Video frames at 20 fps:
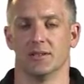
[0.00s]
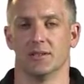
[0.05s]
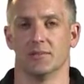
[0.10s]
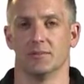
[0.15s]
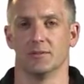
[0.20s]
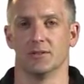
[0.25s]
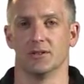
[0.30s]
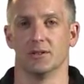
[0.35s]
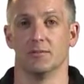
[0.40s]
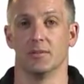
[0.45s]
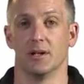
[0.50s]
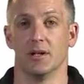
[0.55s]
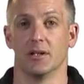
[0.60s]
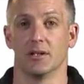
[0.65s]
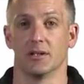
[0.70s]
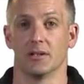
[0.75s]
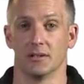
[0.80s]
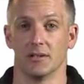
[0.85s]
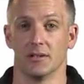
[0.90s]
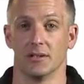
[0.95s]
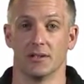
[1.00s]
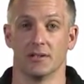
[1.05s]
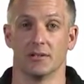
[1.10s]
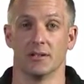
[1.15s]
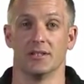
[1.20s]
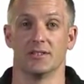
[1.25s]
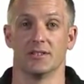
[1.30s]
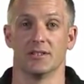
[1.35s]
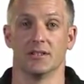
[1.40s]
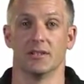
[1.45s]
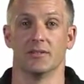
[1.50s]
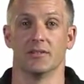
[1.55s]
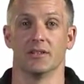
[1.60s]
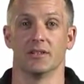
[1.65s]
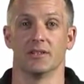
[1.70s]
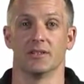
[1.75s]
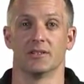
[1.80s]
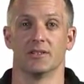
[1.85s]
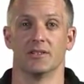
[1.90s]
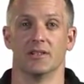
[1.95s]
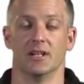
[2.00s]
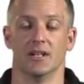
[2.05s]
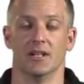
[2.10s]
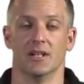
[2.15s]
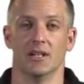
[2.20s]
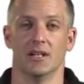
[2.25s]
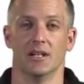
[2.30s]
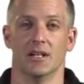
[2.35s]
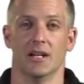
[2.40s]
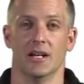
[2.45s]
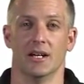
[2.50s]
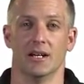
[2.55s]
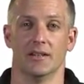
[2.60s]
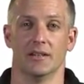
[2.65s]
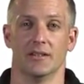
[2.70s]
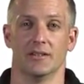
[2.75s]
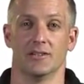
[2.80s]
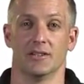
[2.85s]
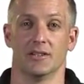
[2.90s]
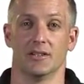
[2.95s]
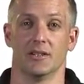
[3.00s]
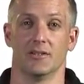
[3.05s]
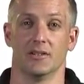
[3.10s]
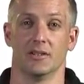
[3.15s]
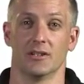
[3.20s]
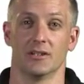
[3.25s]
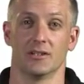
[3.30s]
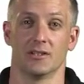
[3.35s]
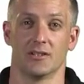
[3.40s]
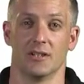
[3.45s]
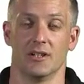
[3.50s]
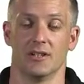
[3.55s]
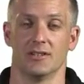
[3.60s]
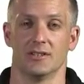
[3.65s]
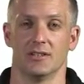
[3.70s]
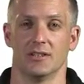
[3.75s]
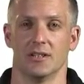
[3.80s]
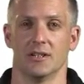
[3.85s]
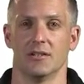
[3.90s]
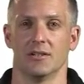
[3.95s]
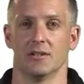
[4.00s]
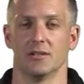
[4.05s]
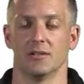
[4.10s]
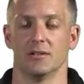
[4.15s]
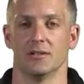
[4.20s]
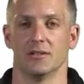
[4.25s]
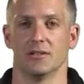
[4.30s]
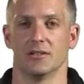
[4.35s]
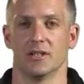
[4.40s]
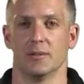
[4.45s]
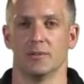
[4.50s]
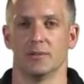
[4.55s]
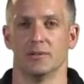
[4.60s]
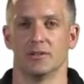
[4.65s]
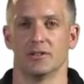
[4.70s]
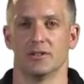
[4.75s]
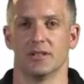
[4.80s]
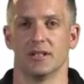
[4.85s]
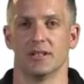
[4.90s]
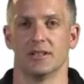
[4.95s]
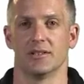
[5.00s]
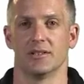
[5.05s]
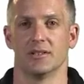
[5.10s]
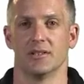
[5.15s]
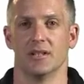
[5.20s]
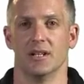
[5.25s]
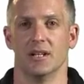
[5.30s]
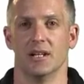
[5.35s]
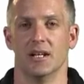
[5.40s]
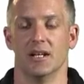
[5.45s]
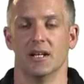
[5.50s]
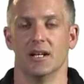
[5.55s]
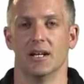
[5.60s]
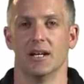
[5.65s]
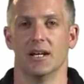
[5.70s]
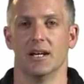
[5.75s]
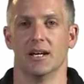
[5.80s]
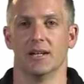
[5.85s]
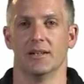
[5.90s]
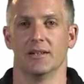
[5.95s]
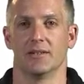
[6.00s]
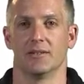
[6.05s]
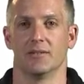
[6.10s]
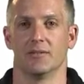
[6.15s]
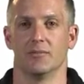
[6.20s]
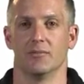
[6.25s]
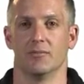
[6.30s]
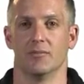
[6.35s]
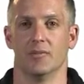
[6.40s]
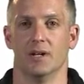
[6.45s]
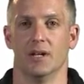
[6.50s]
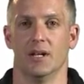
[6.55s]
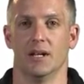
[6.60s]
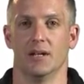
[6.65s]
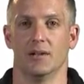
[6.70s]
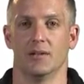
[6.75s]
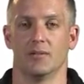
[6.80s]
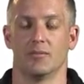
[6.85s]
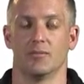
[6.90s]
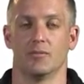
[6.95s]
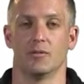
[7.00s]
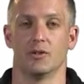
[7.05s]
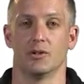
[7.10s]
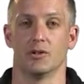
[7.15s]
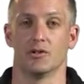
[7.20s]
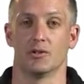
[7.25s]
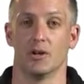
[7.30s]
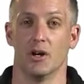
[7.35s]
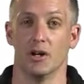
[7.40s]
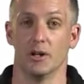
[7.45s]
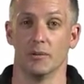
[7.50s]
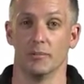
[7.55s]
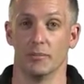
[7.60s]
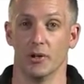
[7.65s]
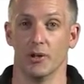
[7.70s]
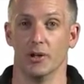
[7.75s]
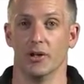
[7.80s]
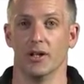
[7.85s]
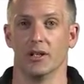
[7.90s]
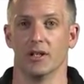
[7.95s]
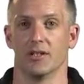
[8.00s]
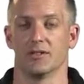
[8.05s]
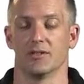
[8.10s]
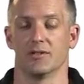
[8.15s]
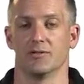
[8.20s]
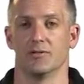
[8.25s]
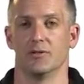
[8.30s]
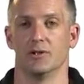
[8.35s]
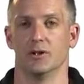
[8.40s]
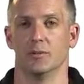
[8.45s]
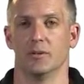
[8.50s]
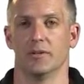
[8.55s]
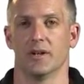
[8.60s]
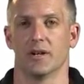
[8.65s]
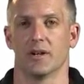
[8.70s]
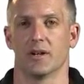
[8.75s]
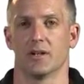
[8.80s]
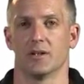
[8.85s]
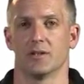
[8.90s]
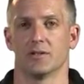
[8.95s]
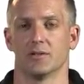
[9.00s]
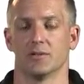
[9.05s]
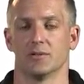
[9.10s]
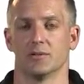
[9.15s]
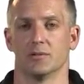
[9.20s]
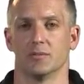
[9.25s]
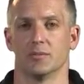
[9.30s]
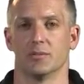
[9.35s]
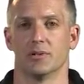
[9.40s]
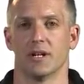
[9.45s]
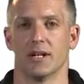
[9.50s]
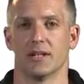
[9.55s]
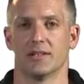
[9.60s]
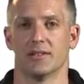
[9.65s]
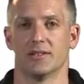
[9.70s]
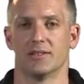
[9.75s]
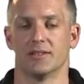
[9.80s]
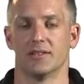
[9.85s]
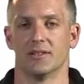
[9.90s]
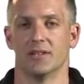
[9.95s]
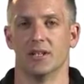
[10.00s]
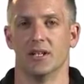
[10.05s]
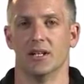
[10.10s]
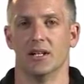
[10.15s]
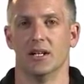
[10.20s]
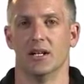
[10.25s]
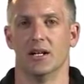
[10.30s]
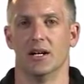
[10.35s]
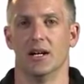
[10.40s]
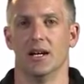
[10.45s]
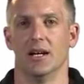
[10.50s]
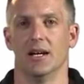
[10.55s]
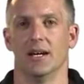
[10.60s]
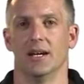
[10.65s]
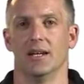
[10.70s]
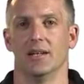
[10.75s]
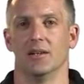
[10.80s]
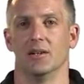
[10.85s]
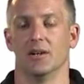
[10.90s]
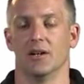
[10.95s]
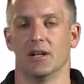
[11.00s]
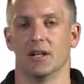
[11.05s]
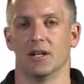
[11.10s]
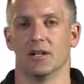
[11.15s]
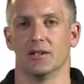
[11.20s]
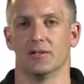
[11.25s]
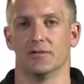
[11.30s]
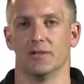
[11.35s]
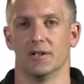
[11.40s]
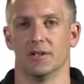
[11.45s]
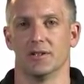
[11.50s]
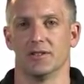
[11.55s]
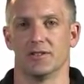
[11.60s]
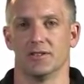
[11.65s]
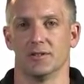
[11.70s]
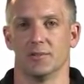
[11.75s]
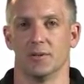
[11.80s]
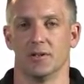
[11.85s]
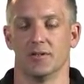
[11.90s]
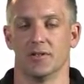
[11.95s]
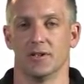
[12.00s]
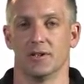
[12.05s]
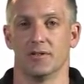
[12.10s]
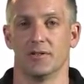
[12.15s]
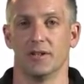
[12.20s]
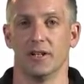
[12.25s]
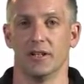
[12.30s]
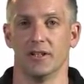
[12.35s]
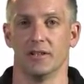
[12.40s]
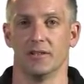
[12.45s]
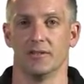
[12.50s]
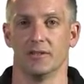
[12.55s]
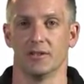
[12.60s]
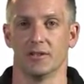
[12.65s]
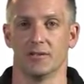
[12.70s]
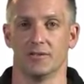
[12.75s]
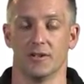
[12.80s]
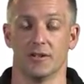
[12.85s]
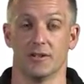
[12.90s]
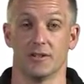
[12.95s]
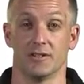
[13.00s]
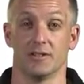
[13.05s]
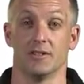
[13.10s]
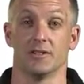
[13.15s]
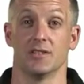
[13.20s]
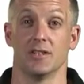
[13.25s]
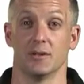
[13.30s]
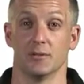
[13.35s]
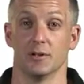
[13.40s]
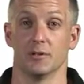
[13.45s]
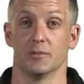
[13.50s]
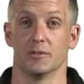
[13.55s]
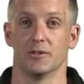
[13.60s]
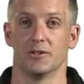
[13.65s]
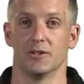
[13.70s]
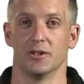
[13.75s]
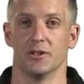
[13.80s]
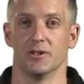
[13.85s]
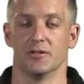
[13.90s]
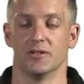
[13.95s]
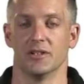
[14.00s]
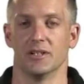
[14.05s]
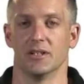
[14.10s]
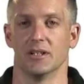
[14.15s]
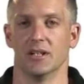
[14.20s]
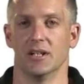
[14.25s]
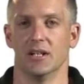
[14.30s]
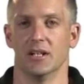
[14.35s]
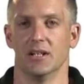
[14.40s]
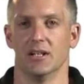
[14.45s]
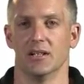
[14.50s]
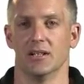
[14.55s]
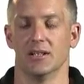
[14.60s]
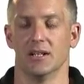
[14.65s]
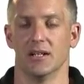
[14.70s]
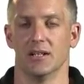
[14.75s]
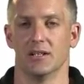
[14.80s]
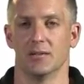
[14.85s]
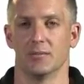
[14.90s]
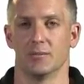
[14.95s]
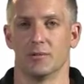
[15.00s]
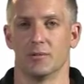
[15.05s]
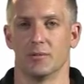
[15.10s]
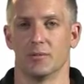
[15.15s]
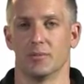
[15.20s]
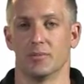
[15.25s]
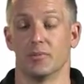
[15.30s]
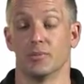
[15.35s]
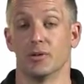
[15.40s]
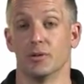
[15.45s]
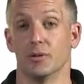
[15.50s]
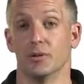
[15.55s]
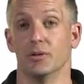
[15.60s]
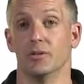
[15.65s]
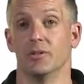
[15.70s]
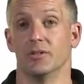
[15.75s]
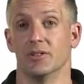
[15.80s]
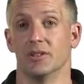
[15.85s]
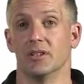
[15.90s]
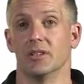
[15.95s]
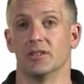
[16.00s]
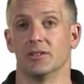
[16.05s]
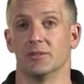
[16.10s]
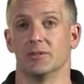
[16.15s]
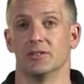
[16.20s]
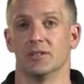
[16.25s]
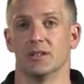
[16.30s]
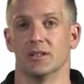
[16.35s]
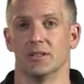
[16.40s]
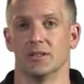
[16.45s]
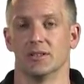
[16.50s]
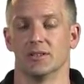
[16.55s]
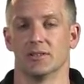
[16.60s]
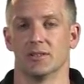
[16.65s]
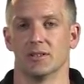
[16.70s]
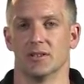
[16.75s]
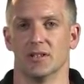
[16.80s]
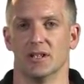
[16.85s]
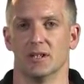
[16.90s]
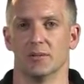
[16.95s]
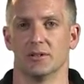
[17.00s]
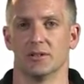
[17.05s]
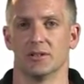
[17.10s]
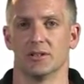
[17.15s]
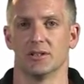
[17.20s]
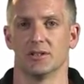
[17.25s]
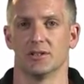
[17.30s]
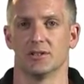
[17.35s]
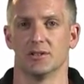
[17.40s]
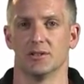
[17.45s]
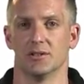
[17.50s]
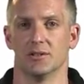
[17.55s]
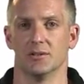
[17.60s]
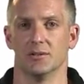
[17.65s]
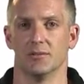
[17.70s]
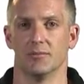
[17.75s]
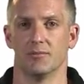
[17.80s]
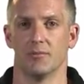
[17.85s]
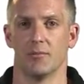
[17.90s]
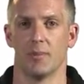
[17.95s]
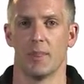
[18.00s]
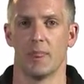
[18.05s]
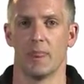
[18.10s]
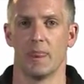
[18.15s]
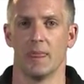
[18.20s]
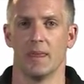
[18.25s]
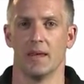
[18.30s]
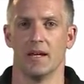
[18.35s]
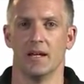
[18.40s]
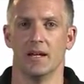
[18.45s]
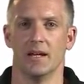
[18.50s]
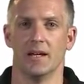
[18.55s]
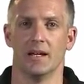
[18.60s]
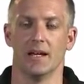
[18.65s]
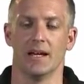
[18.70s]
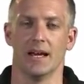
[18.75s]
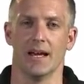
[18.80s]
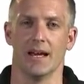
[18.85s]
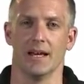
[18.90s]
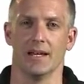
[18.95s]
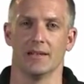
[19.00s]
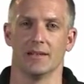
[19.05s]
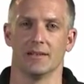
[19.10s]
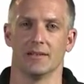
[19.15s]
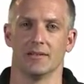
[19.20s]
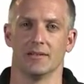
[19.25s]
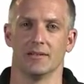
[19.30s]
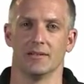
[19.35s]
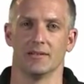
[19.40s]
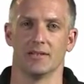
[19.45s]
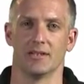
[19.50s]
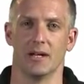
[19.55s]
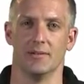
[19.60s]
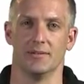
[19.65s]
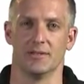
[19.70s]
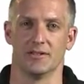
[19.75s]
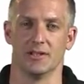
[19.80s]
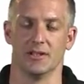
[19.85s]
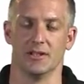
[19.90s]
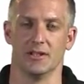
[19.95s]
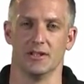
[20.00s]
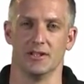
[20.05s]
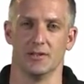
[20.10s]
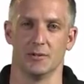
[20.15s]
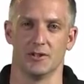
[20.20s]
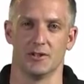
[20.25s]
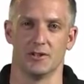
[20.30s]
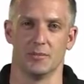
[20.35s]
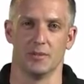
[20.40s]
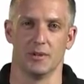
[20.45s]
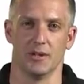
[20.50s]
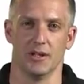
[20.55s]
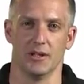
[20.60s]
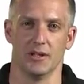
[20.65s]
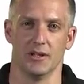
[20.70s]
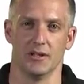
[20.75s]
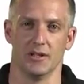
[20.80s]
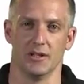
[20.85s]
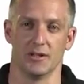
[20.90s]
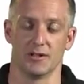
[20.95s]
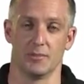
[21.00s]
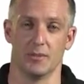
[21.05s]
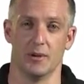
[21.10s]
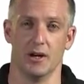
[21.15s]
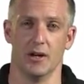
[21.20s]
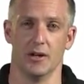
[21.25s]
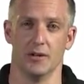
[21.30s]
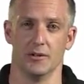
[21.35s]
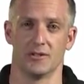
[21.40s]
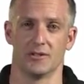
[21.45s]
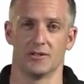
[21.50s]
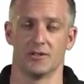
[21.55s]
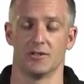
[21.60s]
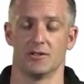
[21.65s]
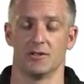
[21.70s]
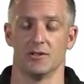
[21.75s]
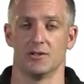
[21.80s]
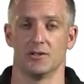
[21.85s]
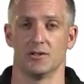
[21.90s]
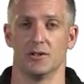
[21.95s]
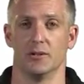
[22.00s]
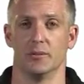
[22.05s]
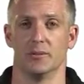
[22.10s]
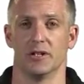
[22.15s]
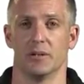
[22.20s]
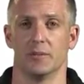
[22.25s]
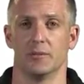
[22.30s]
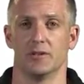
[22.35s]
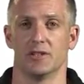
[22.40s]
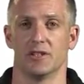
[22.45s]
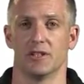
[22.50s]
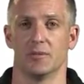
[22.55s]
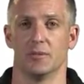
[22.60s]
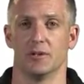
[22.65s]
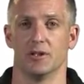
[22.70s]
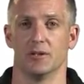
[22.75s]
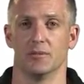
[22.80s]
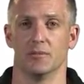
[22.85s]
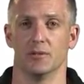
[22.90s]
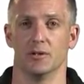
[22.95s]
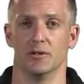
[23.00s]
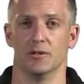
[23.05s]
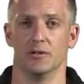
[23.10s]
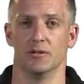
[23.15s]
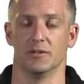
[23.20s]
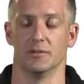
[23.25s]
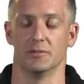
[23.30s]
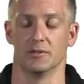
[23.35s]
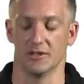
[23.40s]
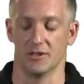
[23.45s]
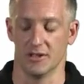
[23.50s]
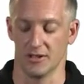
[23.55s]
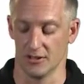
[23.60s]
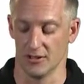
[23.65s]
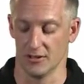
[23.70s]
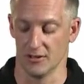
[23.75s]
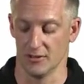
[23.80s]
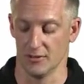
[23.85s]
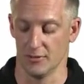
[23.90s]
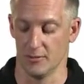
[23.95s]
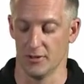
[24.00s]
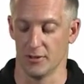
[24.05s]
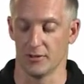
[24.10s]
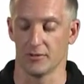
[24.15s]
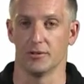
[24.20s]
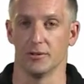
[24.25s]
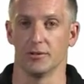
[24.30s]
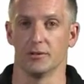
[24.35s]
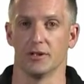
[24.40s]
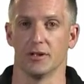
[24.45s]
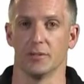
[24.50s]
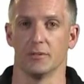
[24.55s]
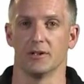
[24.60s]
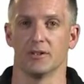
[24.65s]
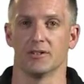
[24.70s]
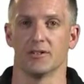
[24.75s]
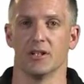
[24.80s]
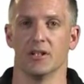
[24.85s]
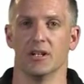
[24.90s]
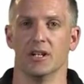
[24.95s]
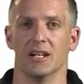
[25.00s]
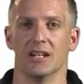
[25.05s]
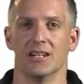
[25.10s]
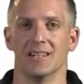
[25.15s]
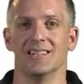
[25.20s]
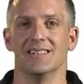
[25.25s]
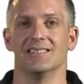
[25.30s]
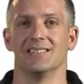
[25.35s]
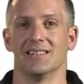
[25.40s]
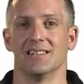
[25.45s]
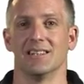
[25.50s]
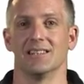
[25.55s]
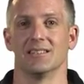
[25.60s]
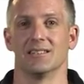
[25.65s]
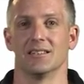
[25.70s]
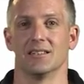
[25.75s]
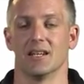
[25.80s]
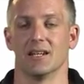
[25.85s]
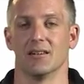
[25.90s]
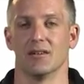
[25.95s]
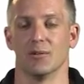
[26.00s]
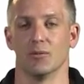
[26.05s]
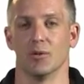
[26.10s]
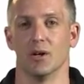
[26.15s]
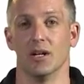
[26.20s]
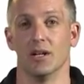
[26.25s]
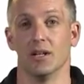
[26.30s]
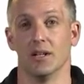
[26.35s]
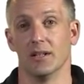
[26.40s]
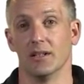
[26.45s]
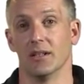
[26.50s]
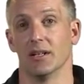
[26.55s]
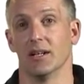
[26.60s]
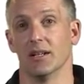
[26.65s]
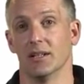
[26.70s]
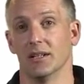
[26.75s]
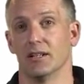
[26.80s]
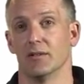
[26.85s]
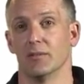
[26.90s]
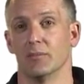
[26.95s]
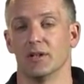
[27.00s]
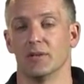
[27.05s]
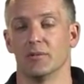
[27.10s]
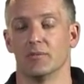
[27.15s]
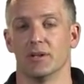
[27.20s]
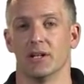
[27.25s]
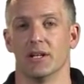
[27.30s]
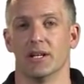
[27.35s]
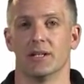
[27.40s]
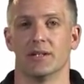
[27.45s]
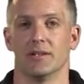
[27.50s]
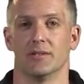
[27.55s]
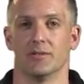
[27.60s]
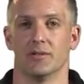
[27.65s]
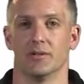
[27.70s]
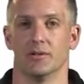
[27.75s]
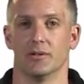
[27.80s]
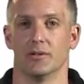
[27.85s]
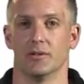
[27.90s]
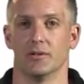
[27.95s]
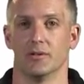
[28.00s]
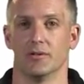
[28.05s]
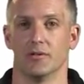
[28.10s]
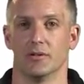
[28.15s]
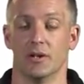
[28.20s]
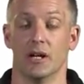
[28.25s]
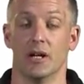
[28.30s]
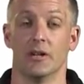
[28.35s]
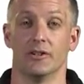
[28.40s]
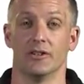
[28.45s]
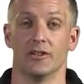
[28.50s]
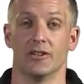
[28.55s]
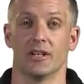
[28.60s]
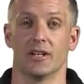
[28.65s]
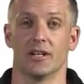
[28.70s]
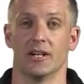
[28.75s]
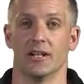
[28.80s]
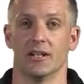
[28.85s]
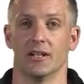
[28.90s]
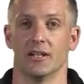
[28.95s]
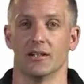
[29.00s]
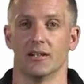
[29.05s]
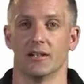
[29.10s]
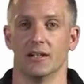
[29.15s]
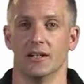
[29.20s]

symbolically great significance, and there are significant sites in there, including tapu sites. And controlling burning as a form of agricultural practice and logging in the forest has been very effective, and the forest is now well preserved, and that improves its resilience to climate change too. And some facilities which have been exposed to storm damage have been moved, in particular the bulk fuel depot. So these are things that are going well and that have been planned for over a decade and